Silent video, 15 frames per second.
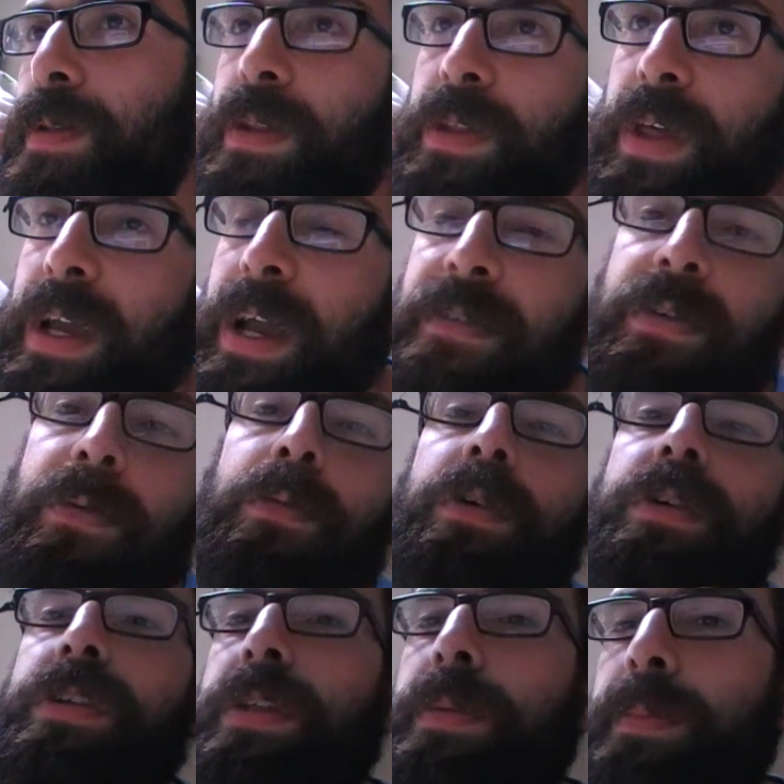they have it
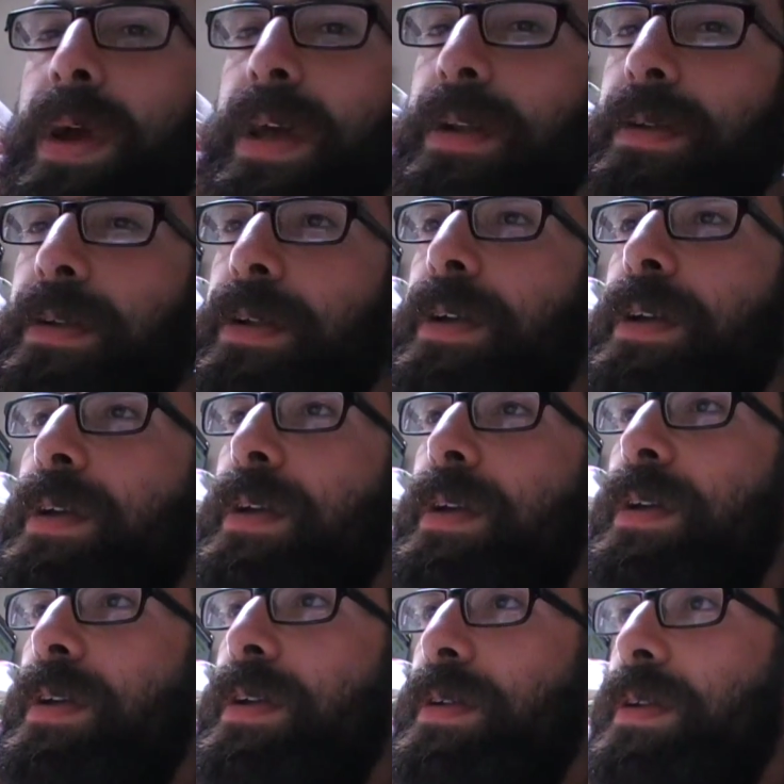worse than men.
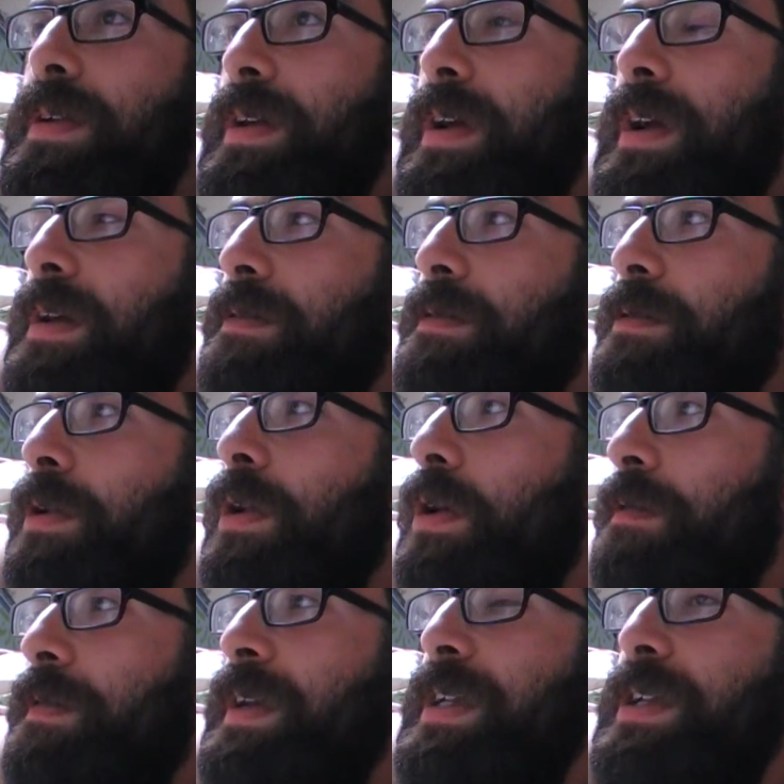And for a lot
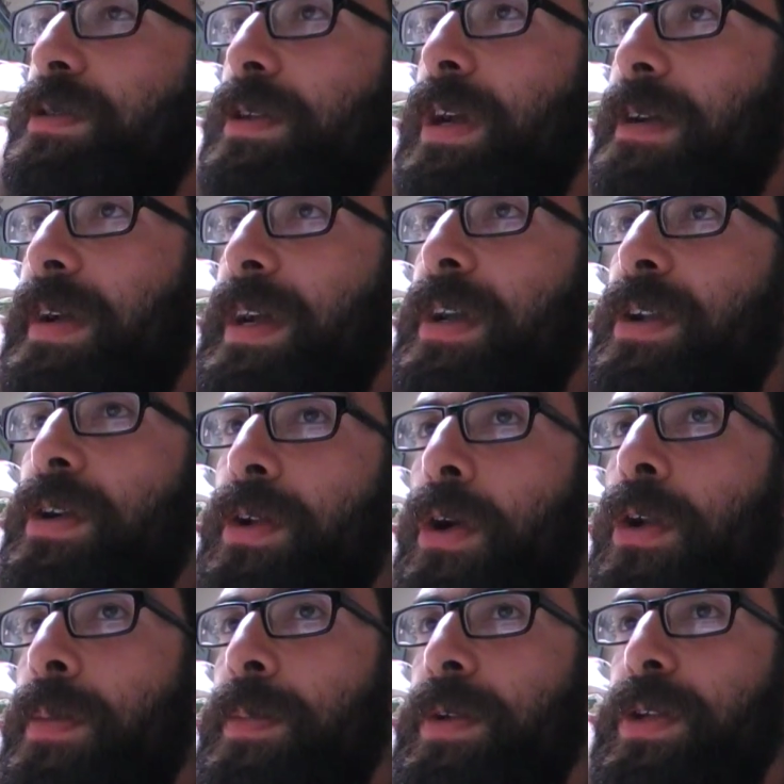of history, I reckon
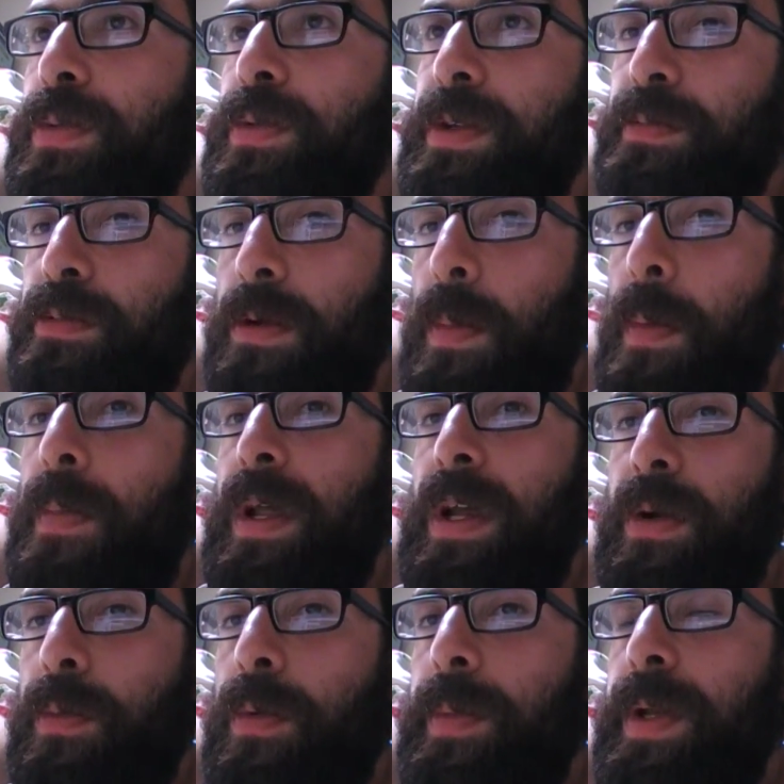Anonymous was probably
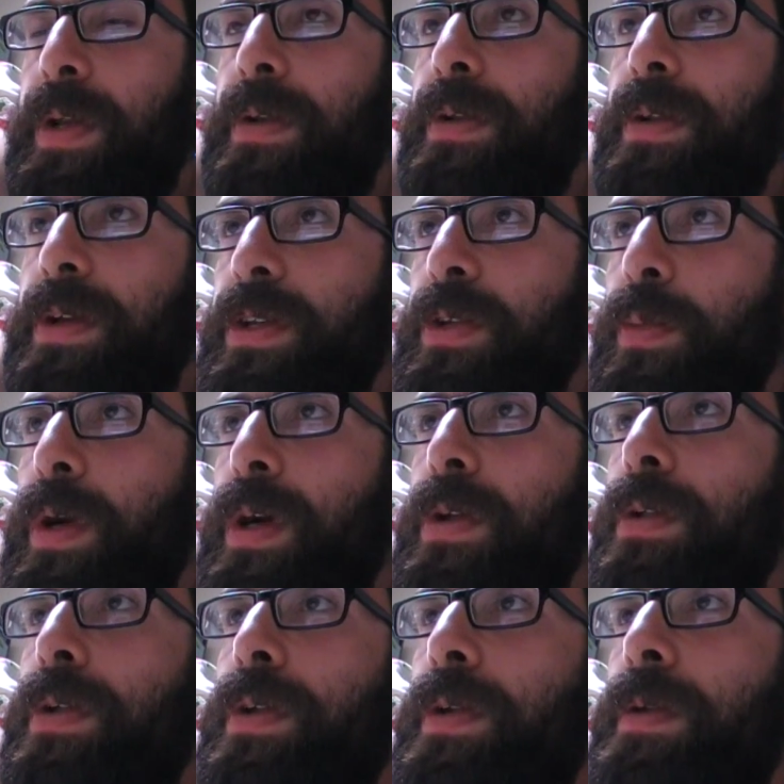a woman as
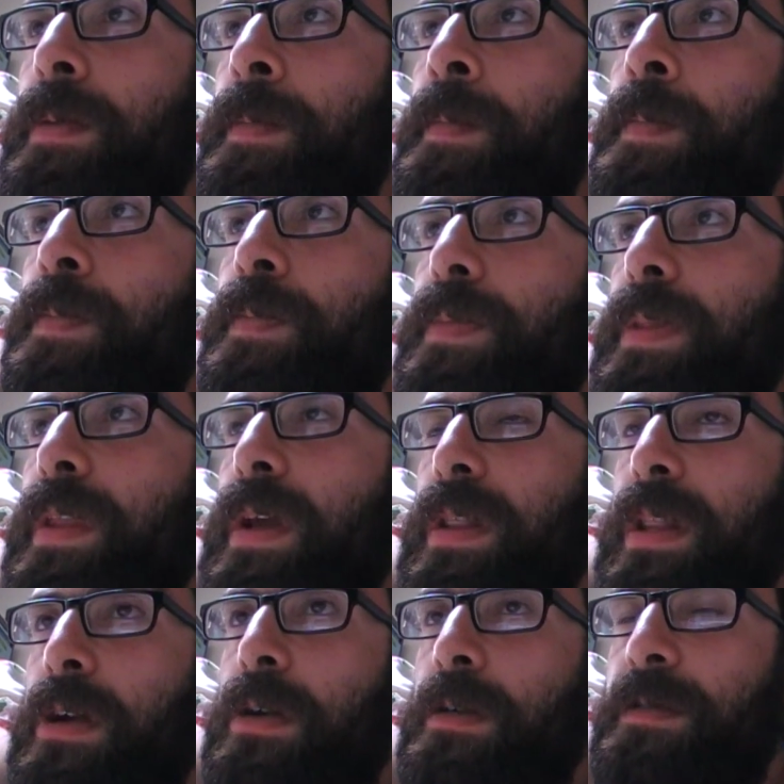well.
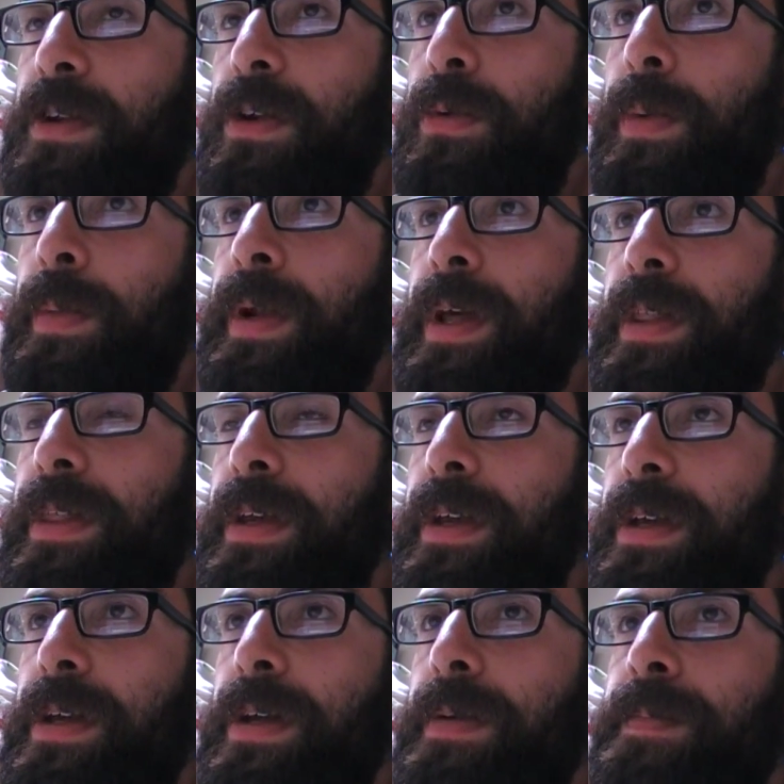There are a few women, I
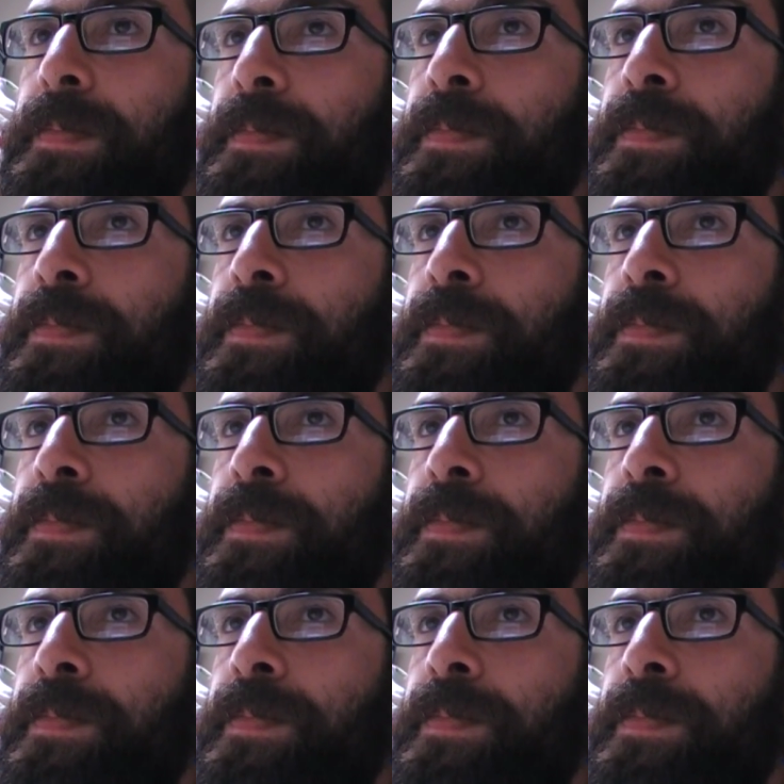think, I